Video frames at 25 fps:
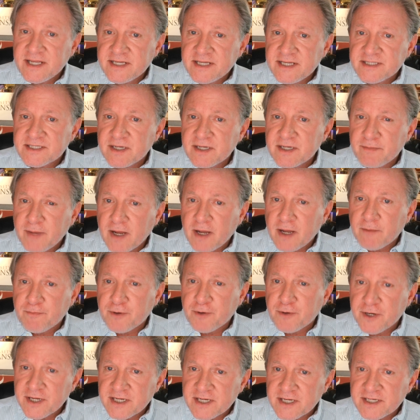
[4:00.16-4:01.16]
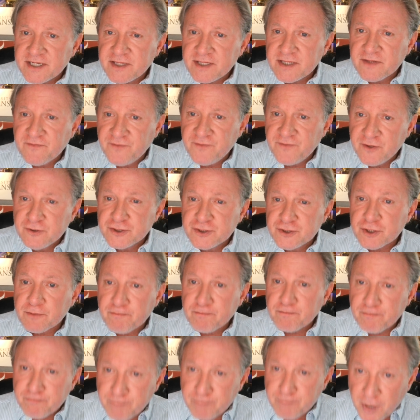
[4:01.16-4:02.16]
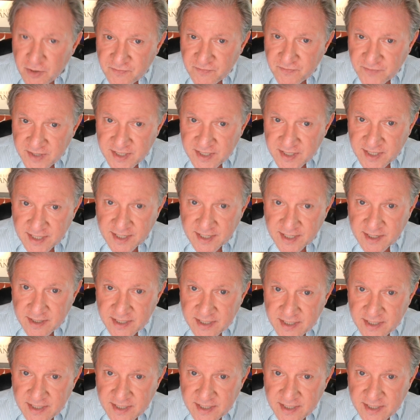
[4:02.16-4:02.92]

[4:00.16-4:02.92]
isn't about predicting the future perfectly.